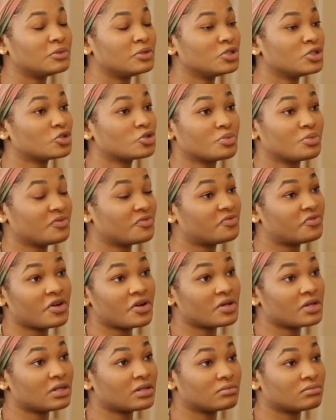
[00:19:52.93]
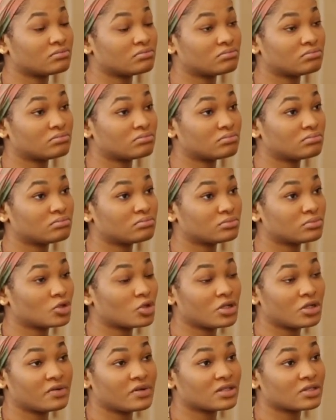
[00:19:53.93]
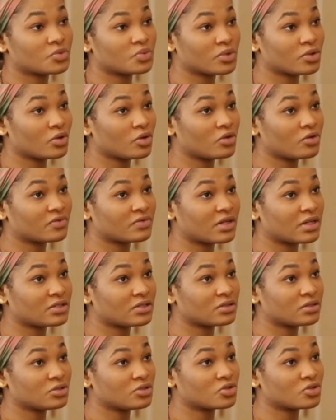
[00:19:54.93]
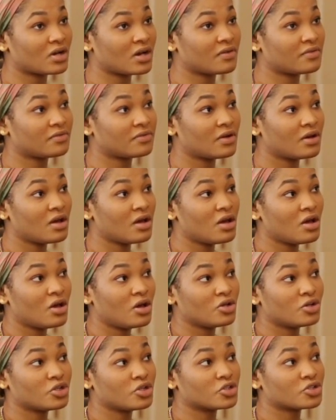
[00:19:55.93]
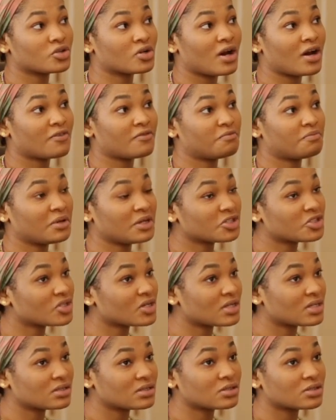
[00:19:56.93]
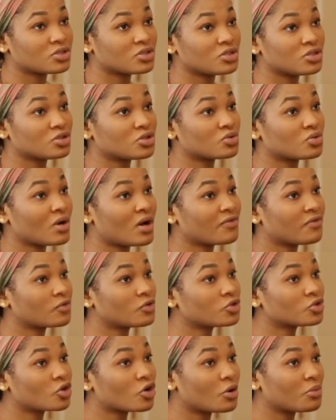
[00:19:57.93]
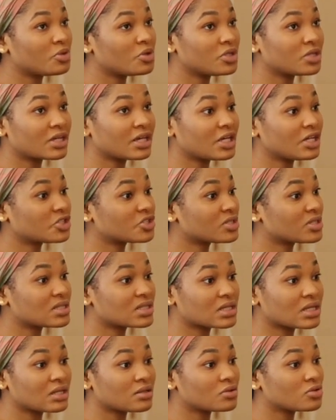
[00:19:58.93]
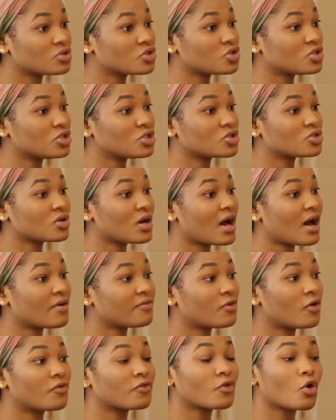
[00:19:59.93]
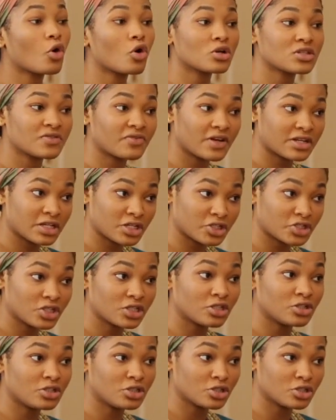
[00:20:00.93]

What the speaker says: need to be very tolerant with all of that. You need to have You need to have patience. You need to have good communication skills. You need to have, of course, financially, you